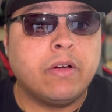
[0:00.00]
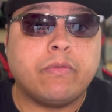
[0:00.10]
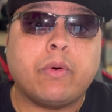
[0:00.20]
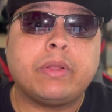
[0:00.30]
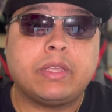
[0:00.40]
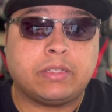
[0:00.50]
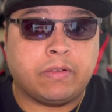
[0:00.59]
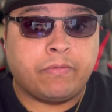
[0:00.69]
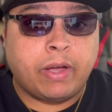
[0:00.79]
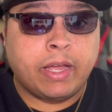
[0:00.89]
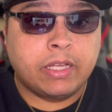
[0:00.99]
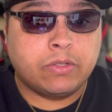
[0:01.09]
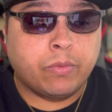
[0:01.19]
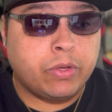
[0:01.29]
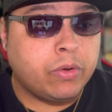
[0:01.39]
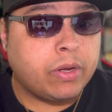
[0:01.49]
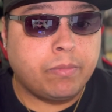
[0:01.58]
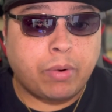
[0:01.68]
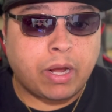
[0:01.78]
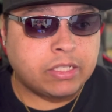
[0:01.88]
for this device when you can
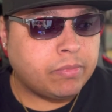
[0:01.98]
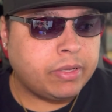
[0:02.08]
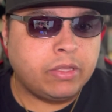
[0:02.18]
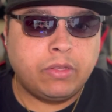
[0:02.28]
possibly